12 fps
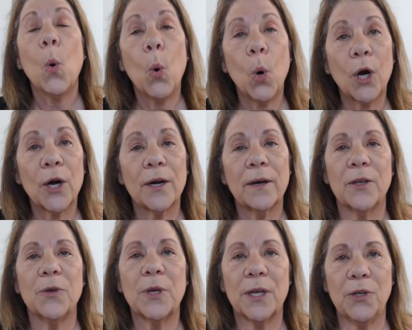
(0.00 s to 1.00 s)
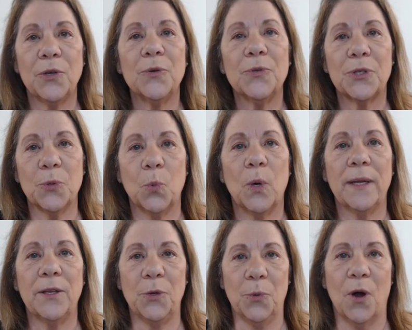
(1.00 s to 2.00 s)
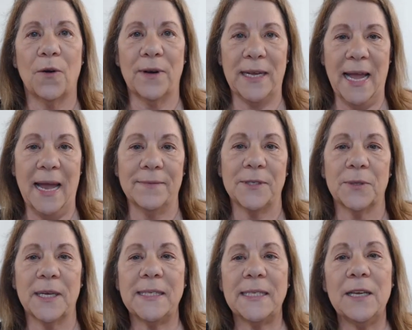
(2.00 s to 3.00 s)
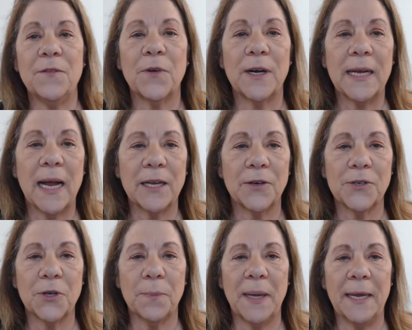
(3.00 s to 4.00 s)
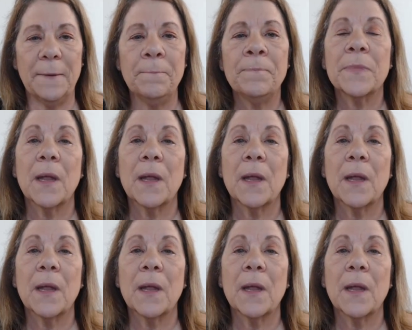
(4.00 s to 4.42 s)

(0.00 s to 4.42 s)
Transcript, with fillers: or you can use the one you already have. So let's say you've already got your domain.